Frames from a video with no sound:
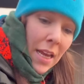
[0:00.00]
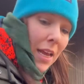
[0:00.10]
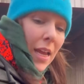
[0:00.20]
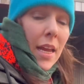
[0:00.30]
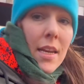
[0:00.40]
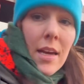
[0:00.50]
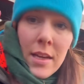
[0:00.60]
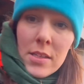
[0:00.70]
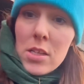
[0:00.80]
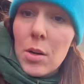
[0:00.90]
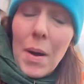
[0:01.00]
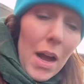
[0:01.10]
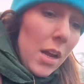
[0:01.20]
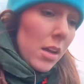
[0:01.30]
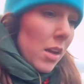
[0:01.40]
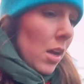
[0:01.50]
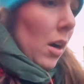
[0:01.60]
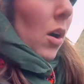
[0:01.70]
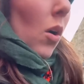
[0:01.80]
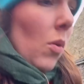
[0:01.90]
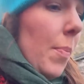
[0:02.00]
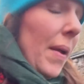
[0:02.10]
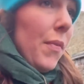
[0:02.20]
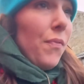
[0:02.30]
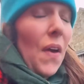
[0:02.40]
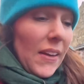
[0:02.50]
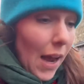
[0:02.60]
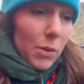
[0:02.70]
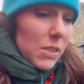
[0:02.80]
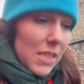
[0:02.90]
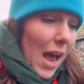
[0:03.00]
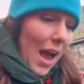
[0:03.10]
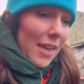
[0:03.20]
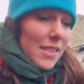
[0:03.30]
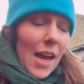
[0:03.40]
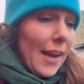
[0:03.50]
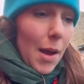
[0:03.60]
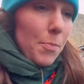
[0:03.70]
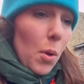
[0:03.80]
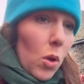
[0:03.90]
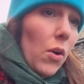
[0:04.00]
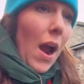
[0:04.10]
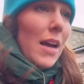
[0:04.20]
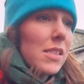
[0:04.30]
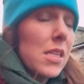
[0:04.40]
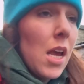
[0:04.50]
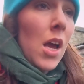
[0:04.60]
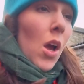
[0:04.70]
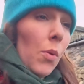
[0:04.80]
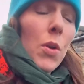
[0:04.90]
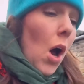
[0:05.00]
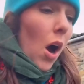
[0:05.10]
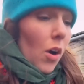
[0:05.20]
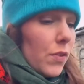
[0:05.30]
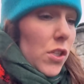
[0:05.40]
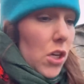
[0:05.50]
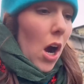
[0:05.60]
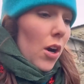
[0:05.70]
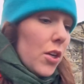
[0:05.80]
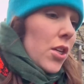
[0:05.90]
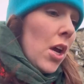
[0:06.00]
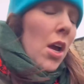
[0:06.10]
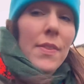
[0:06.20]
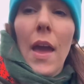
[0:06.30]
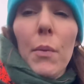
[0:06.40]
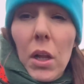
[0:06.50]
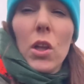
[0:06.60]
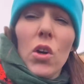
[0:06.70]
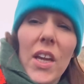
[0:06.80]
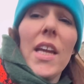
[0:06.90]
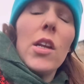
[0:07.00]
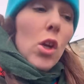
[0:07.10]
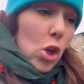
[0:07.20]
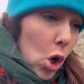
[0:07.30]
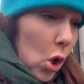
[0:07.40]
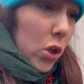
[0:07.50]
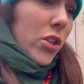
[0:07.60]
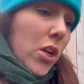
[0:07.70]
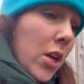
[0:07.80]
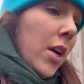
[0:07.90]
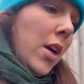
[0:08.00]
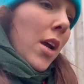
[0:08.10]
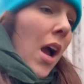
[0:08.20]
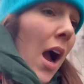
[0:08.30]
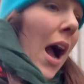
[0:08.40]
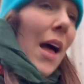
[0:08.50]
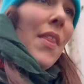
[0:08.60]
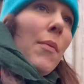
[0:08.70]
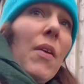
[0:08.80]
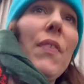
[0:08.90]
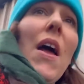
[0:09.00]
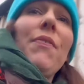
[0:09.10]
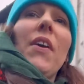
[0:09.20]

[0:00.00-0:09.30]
in summer were being fed outside, they had ample grass, we're not overstocked, they were looking good. And then we've left the